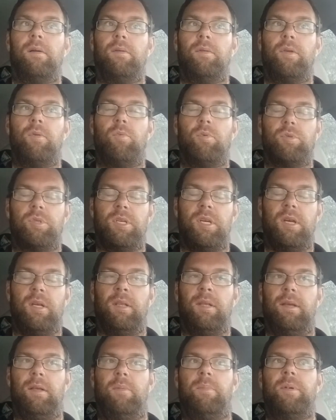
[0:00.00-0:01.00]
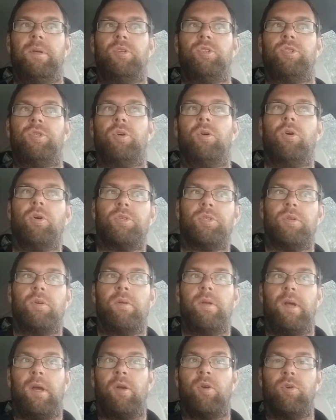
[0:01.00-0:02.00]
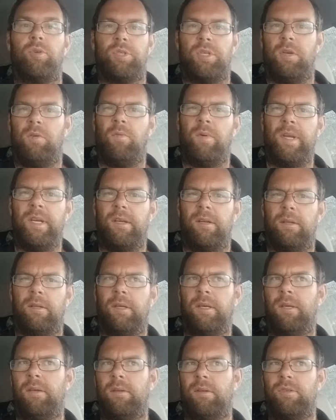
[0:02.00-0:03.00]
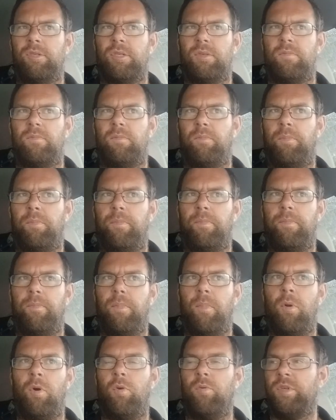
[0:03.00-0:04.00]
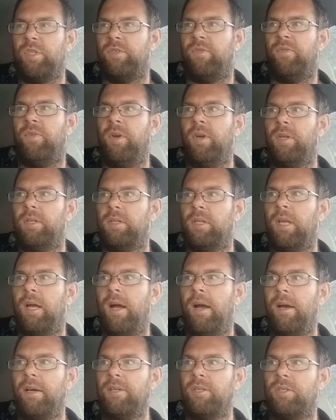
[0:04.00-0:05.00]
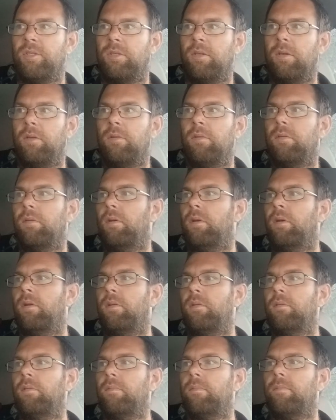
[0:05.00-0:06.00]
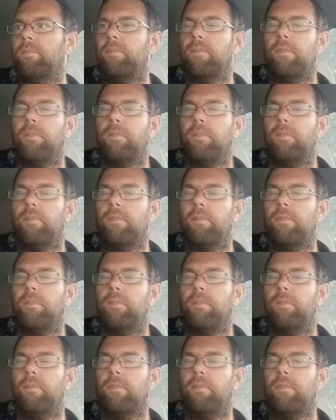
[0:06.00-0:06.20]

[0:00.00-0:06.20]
they want it a little bit shorter, and I cut it weekly, and it's always fertilised, and